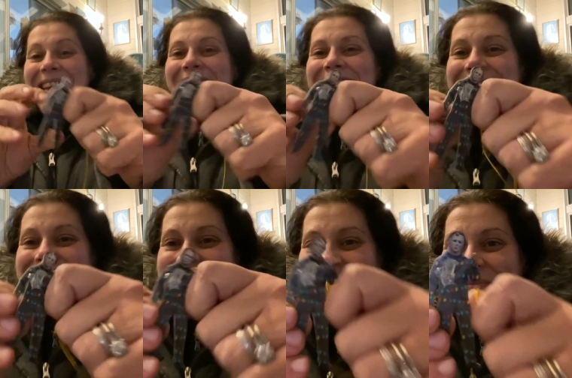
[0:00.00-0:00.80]

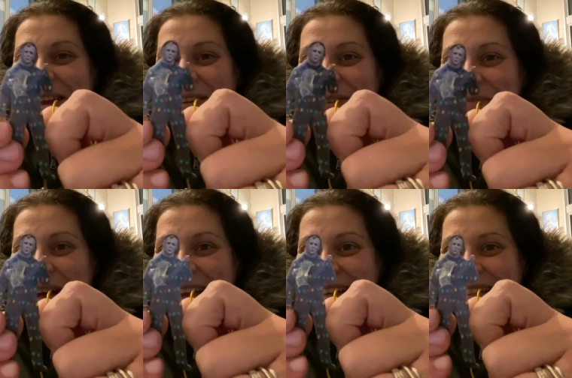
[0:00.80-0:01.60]
this is Michael
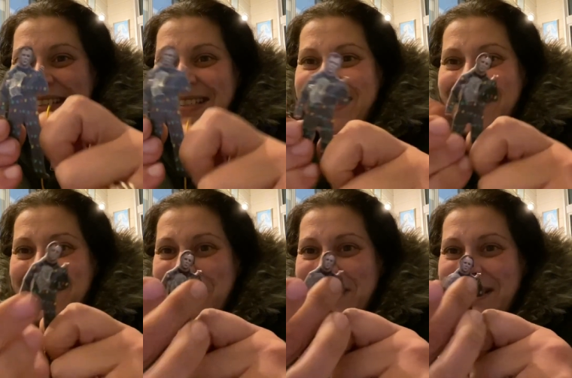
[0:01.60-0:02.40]
Myers.
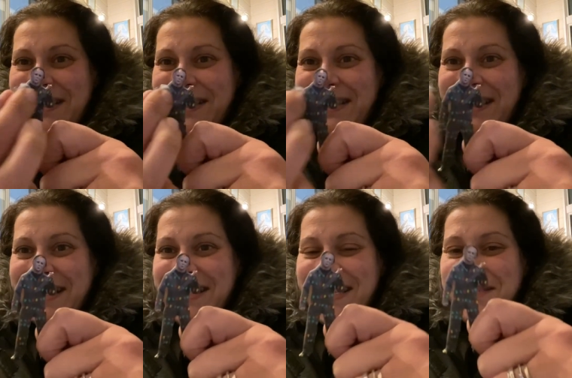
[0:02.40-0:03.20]
Oops.
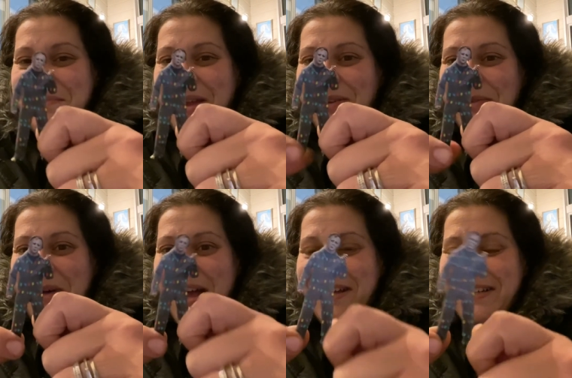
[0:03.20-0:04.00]
This is Michael
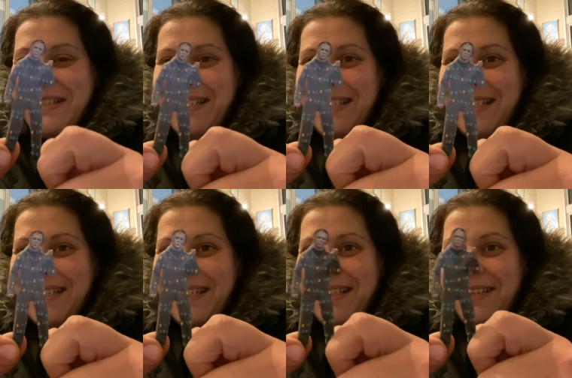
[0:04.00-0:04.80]
Myers
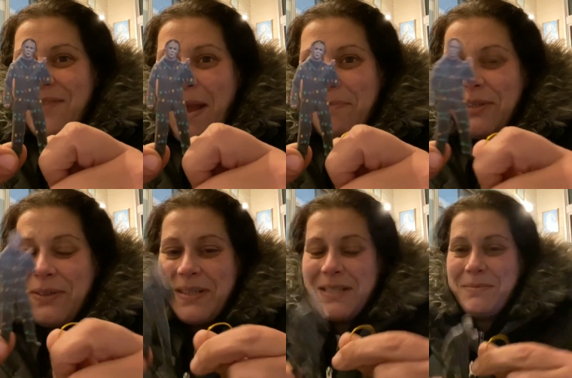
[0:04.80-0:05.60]
wrapped in
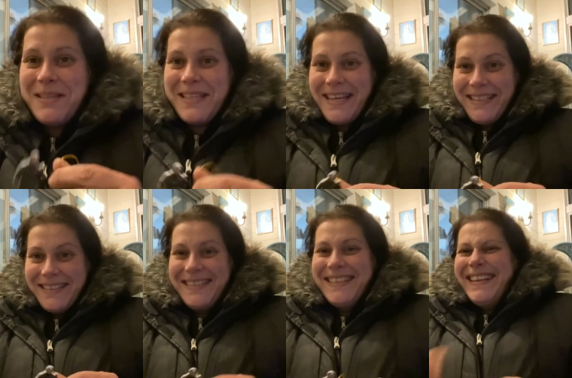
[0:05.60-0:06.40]
Christmas lights.